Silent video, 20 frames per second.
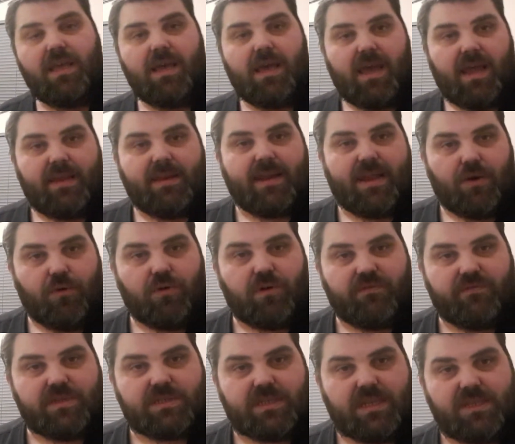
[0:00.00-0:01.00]
and now all
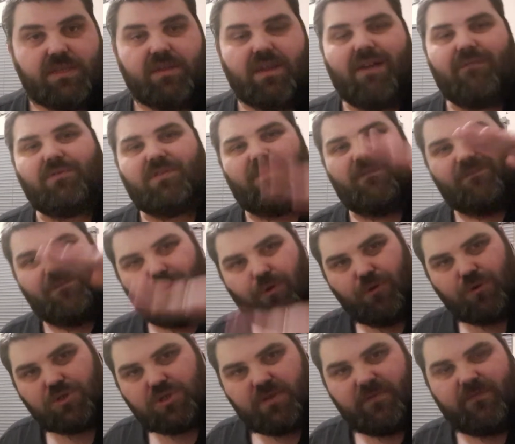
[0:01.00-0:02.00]
of a sudden you're having to
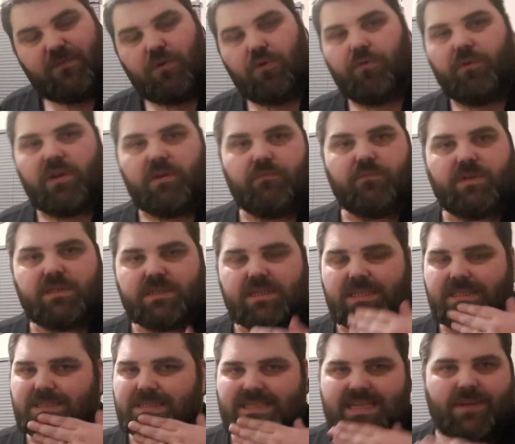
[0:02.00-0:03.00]
force your floor in and
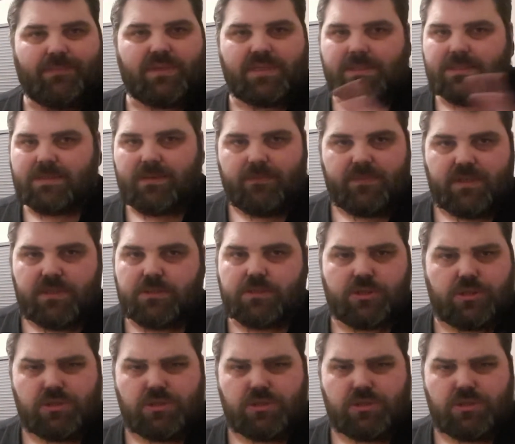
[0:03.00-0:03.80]
risking snapping something.